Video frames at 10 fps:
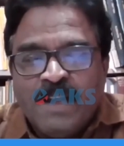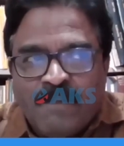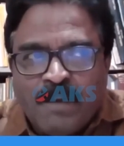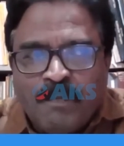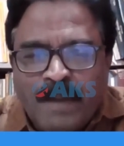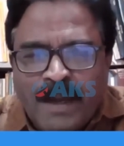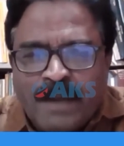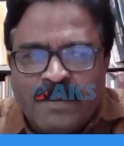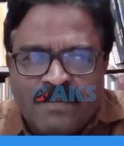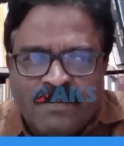What
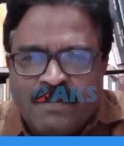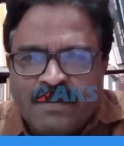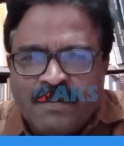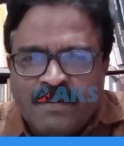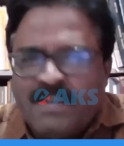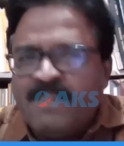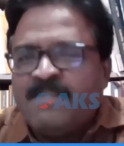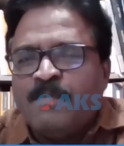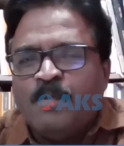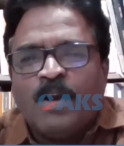made this
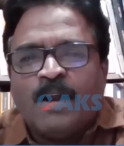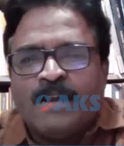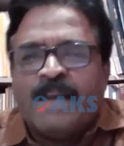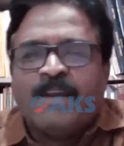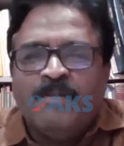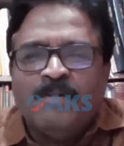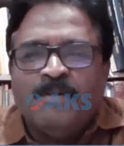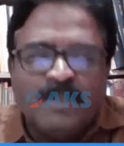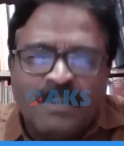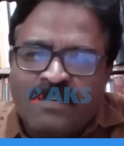chess more attractive
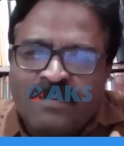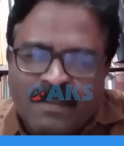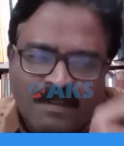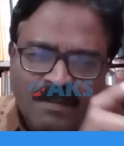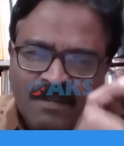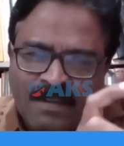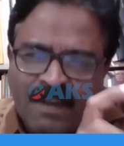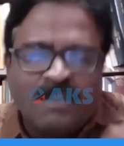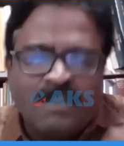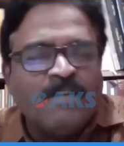to this
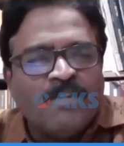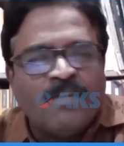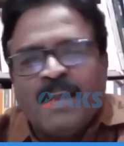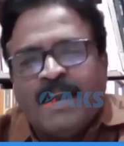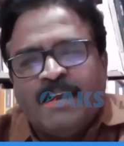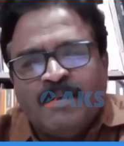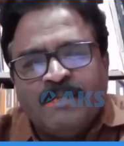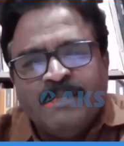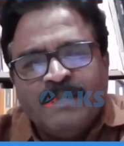section of the society?